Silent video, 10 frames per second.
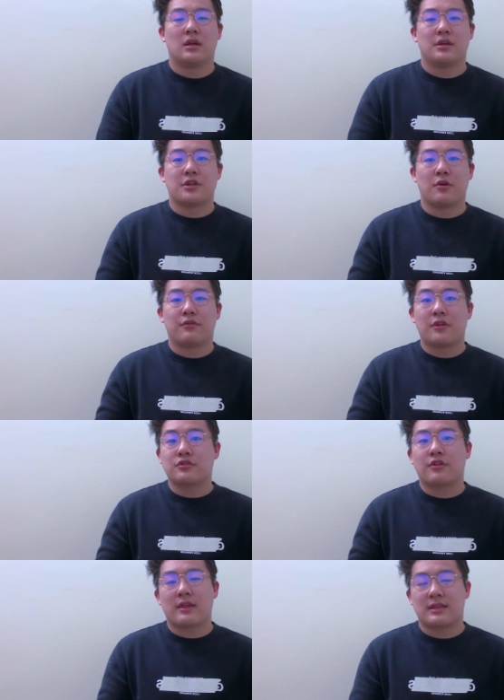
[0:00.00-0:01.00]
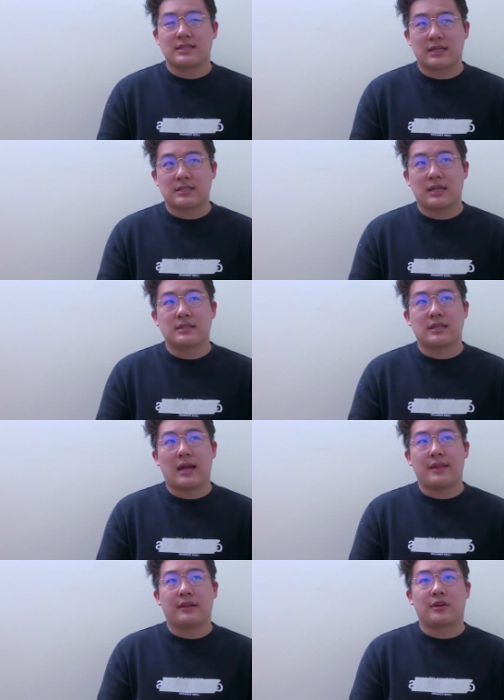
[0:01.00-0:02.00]
so those are the six things that
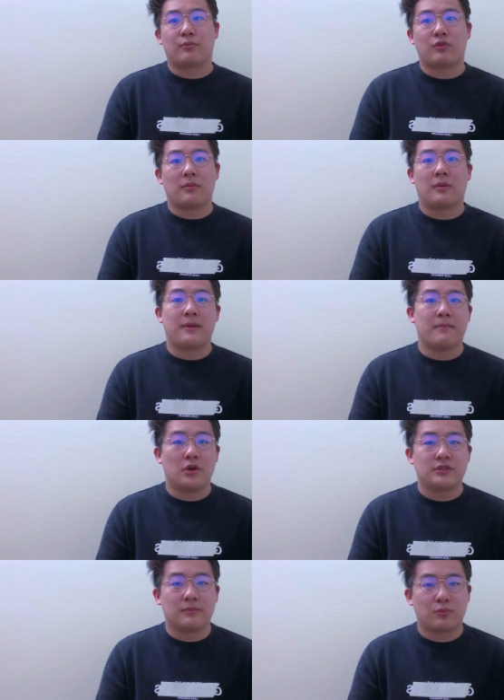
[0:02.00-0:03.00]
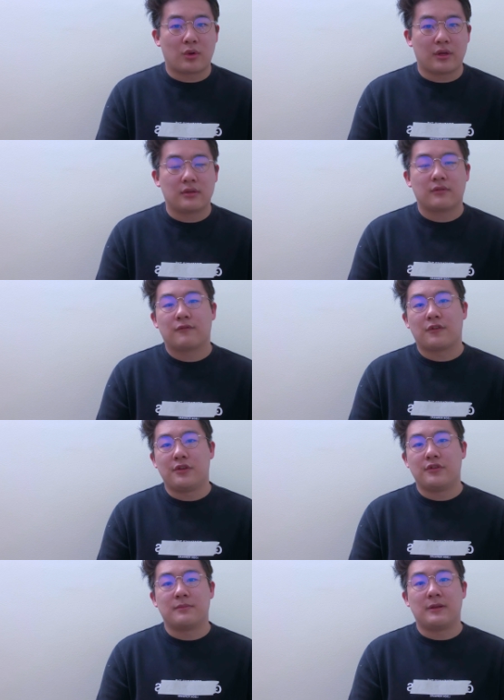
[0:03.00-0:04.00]
I think are probably most important for
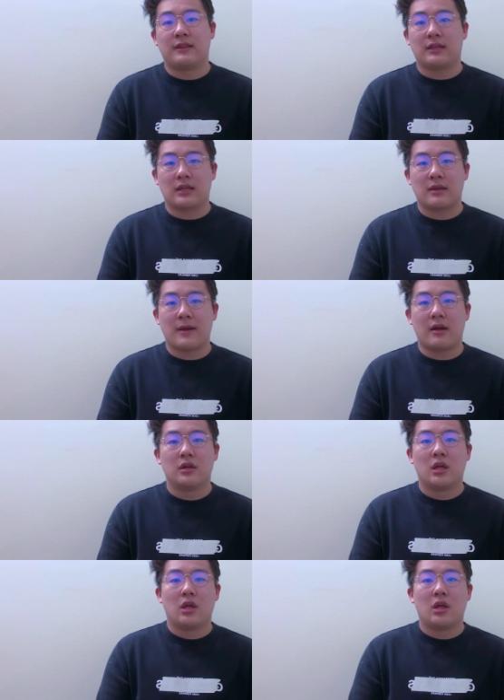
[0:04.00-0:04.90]
you to be thinking about